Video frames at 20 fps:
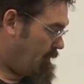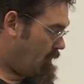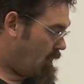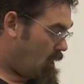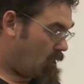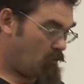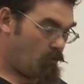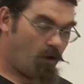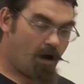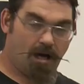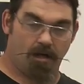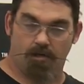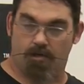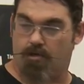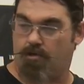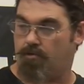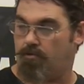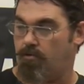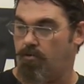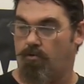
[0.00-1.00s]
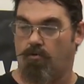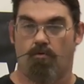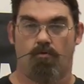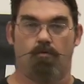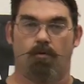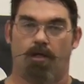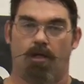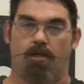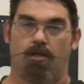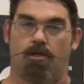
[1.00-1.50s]
Otherwise,
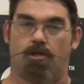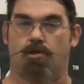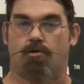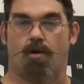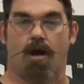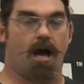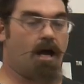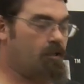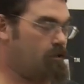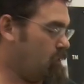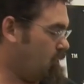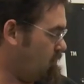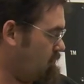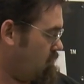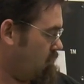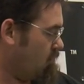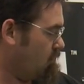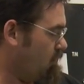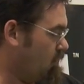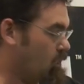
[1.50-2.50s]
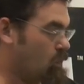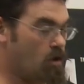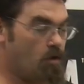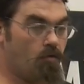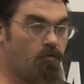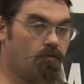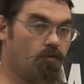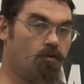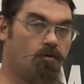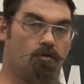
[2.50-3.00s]
you'll get distracted and you'll look
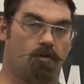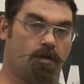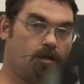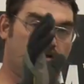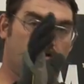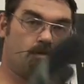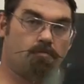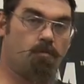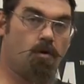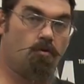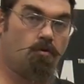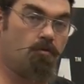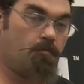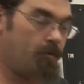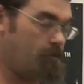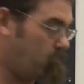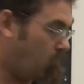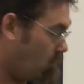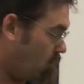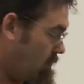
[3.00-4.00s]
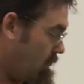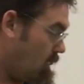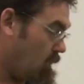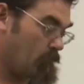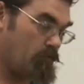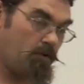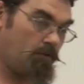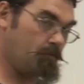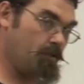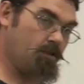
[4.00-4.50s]
over and smoke will be pouring out
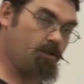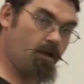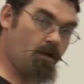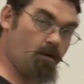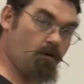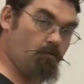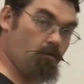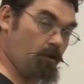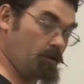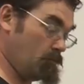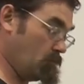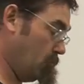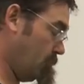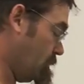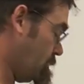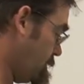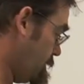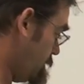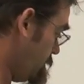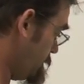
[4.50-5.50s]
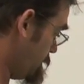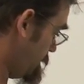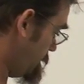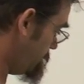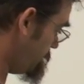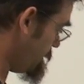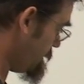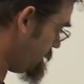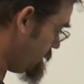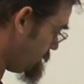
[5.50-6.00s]
of it. It'll be terrible and you won't be able to use it.
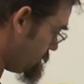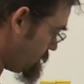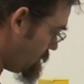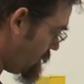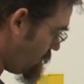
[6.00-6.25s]
So